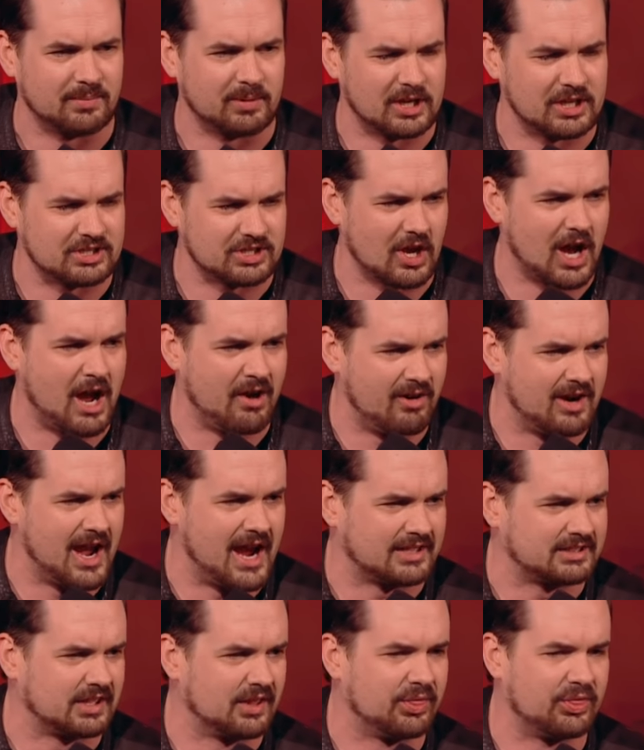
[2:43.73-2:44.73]
because I
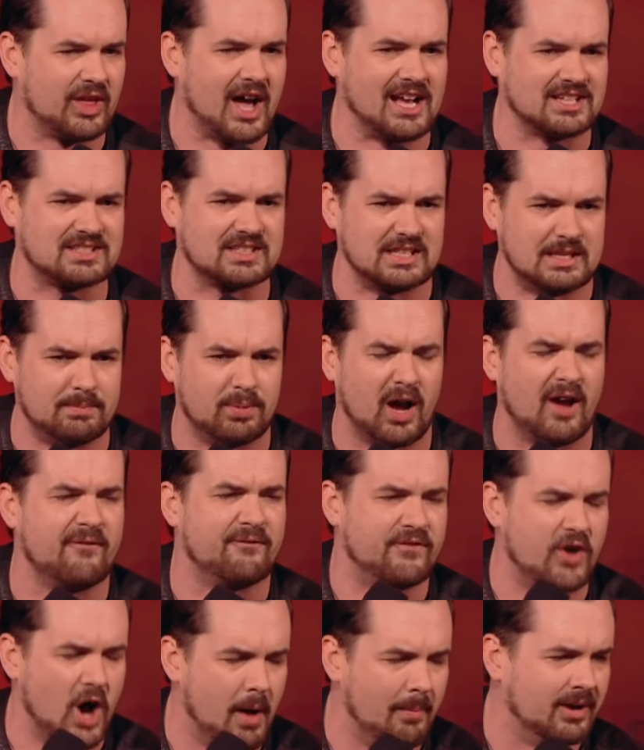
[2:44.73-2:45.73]
reacted thusly by
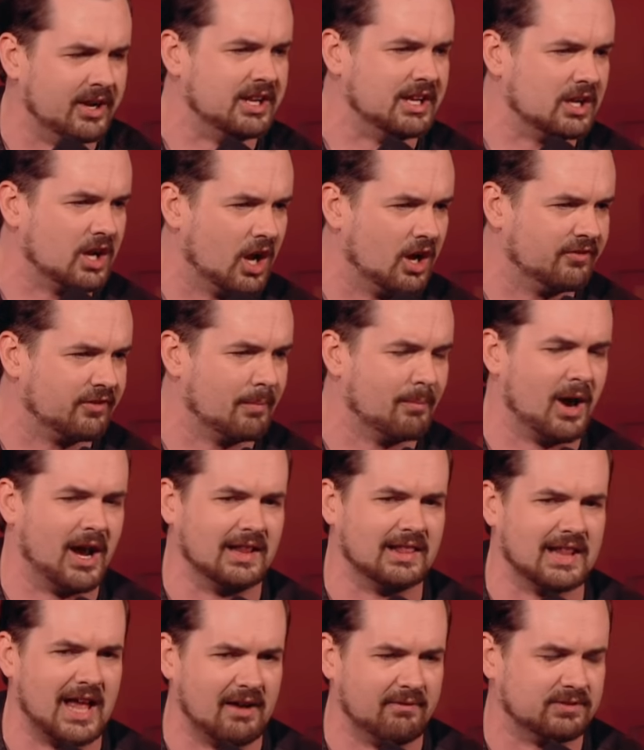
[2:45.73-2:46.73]
vomiting over my
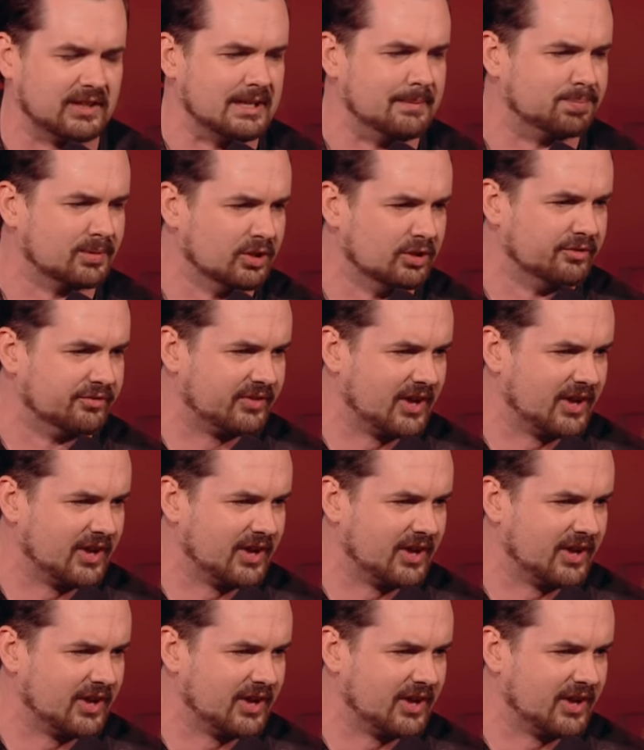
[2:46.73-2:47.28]
lovely blue